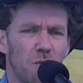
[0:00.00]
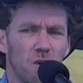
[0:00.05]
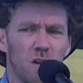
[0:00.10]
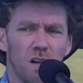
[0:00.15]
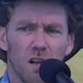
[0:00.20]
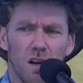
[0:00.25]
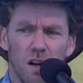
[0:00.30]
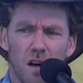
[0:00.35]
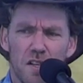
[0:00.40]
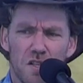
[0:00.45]

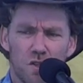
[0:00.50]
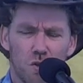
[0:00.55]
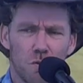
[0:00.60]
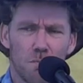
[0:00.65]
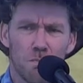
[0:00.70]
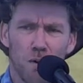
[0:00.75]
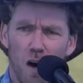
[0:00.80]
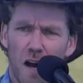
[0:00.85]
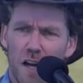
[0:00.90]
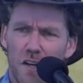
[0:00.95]
while I
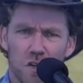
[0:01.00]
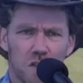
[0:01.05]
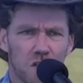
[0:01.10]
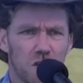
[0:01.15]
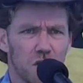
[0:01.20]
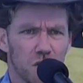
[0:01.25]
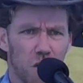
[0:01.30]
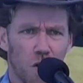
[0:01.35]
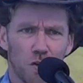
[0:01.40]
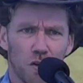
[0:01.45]
stood by
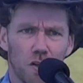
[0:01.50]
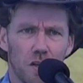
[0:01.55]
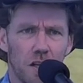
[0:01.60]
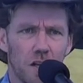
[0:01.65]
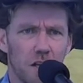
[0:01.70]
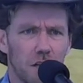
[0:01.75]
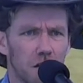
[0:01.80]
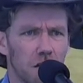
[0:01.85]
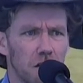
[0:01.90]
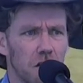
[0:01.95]
just soaking
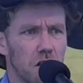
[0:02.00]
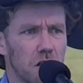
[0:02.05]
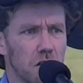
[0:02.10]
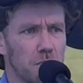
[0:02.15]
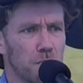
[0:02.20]
in his